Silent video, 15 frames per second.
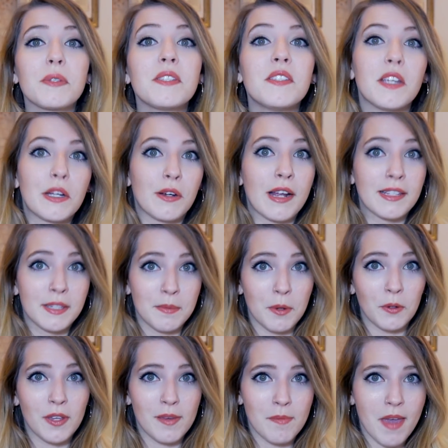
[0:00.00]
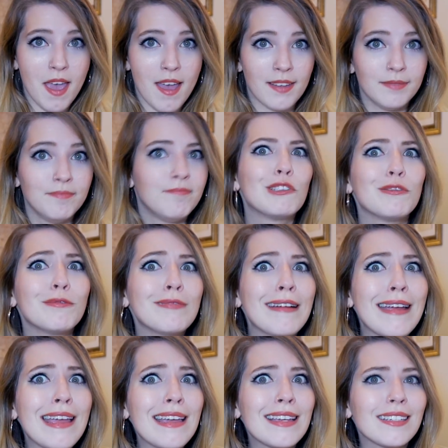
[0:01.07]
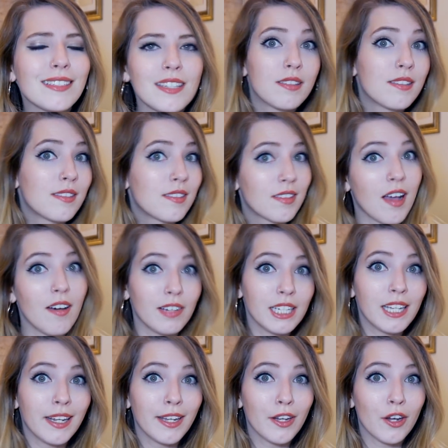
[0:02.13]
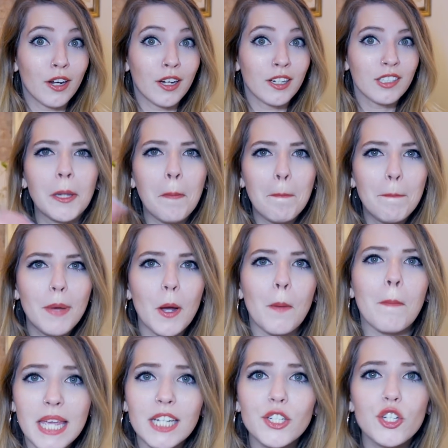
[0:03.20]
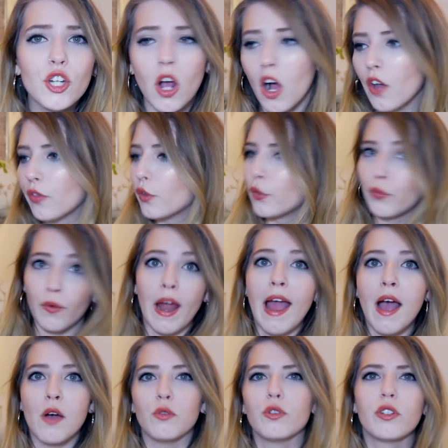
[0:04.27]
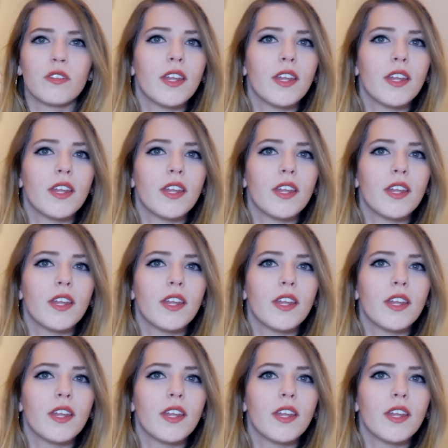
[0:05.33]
with cigarette smoking man. Great! Scully getting hurt. Boom. Bitch on the ground.